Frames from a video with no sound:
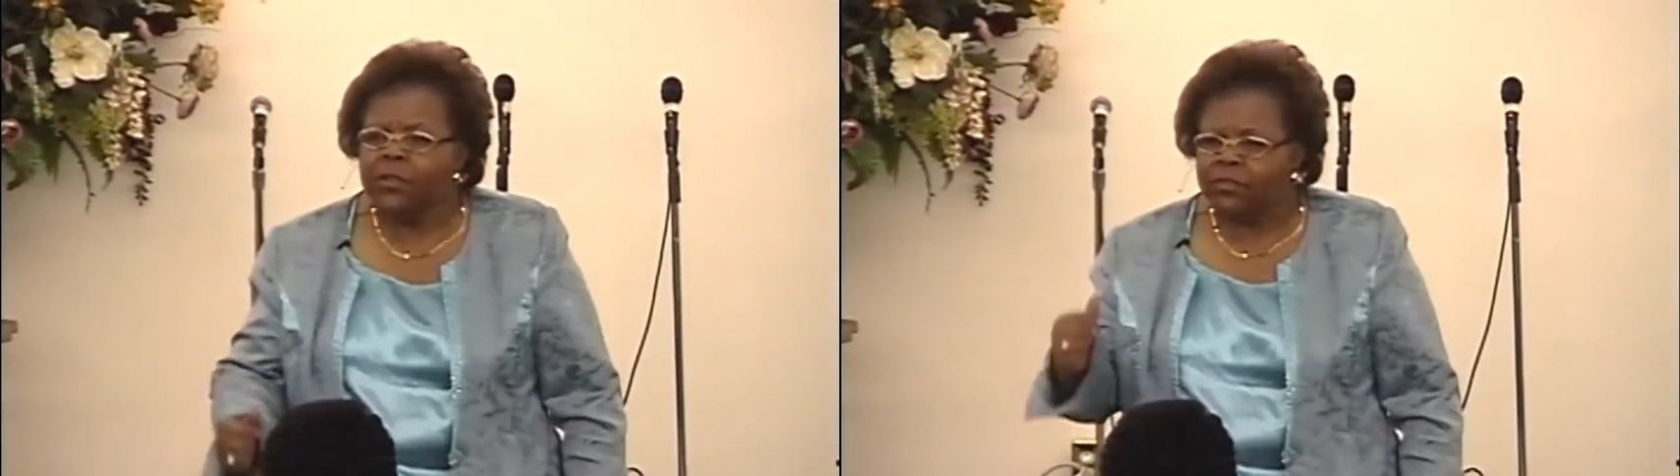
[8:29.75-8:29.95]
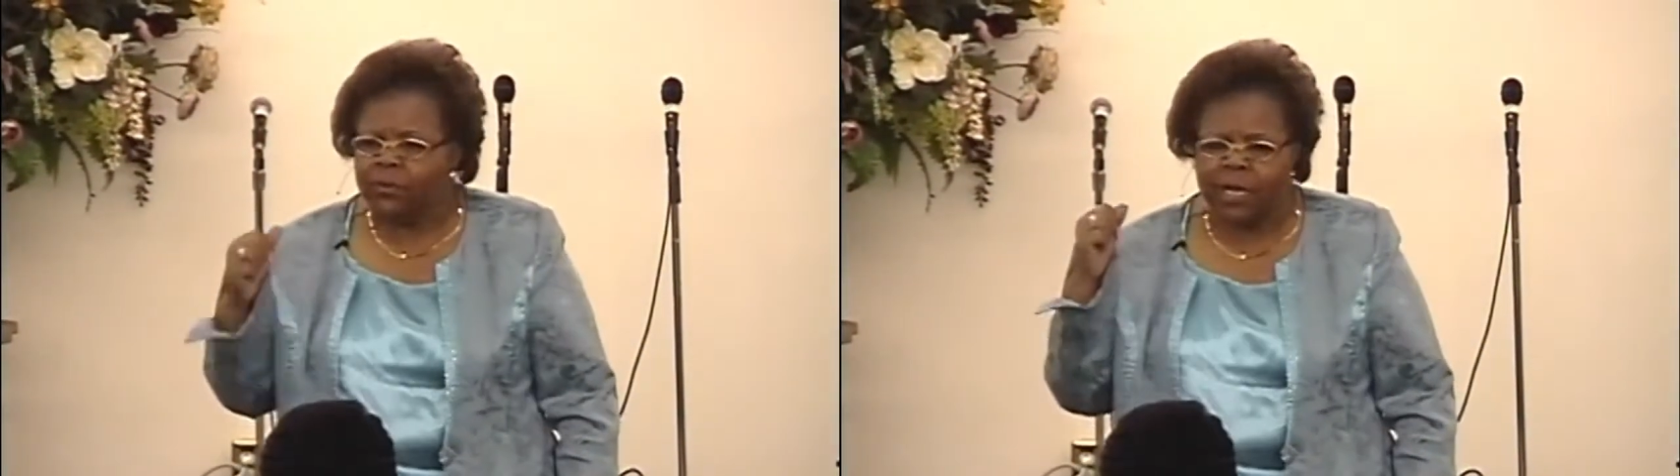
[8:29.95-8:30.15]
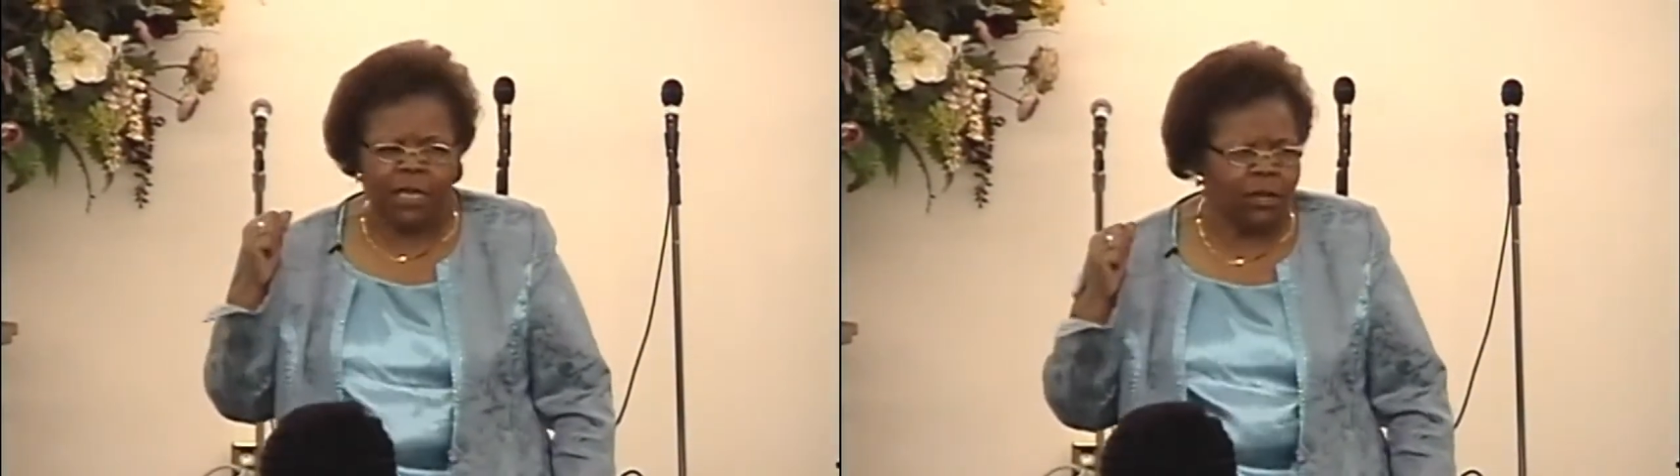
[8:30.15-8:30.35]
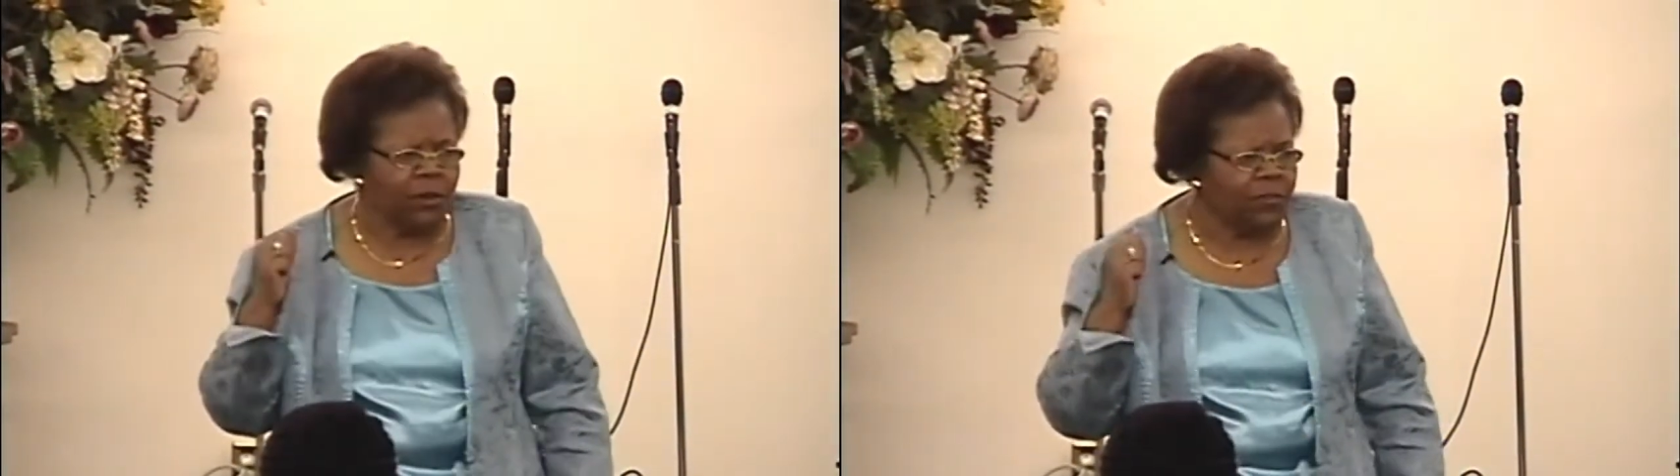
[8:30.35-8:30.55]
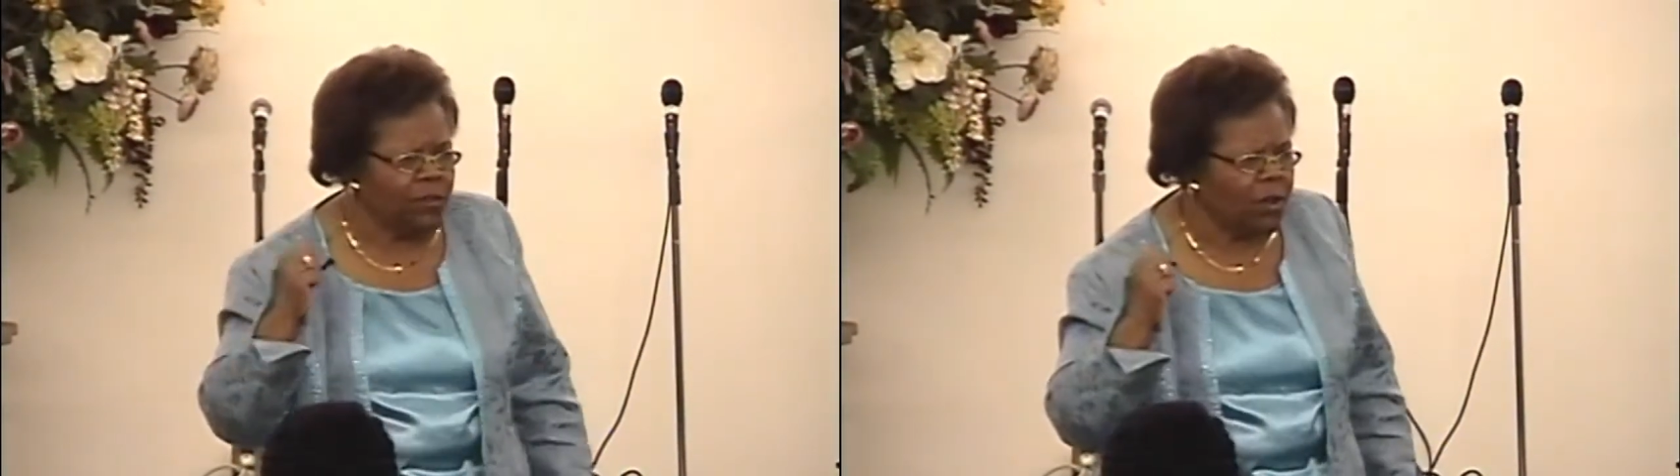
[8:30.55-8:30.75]
3
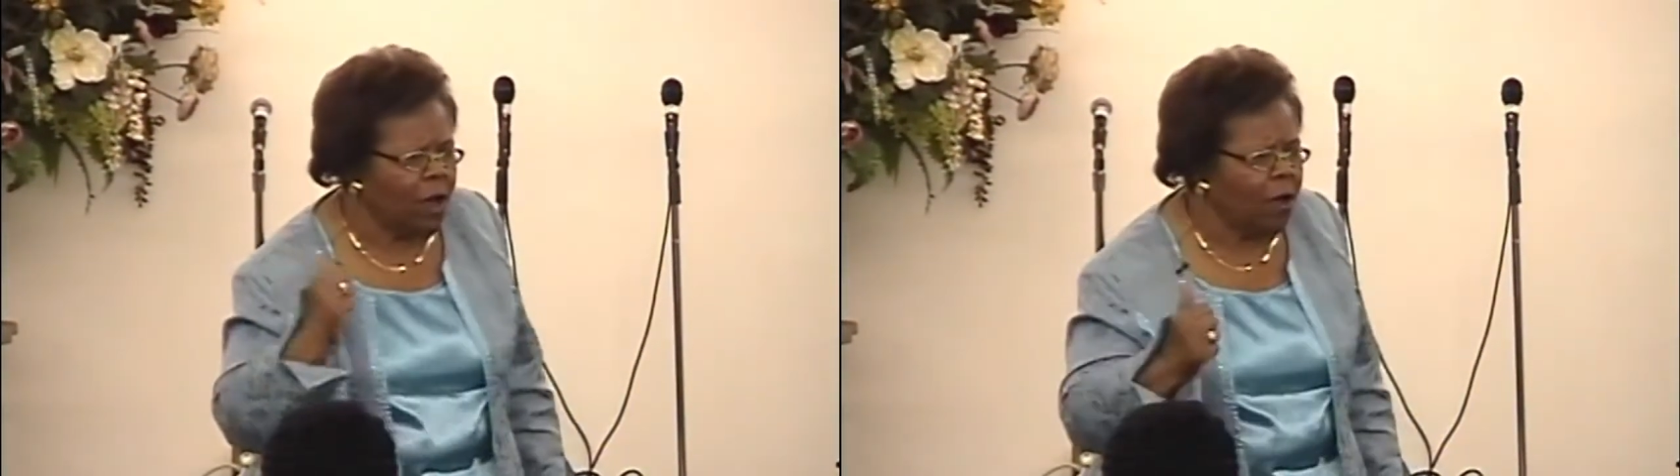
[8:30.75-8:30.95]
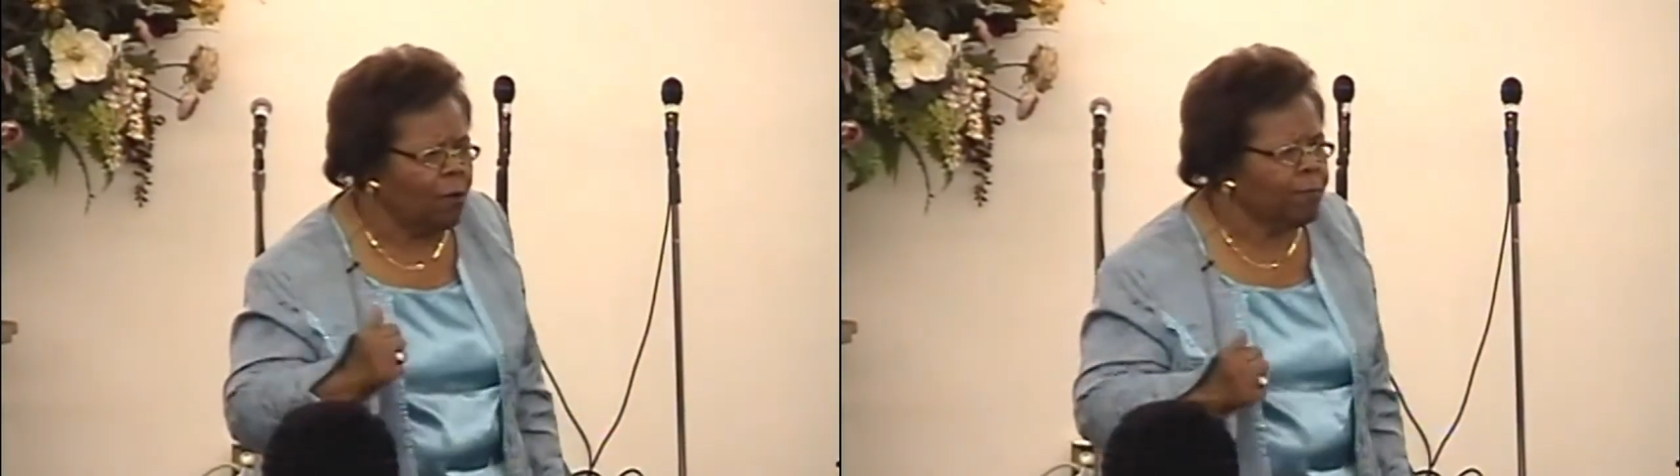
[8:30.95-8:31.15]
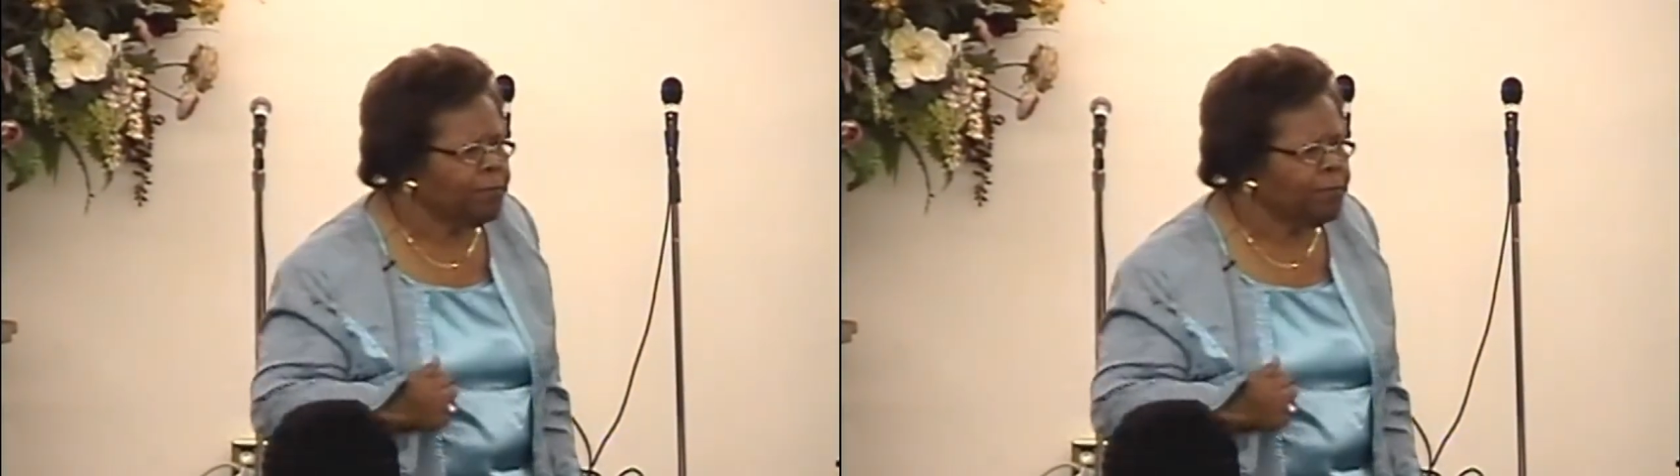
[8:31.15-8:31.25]
years ago.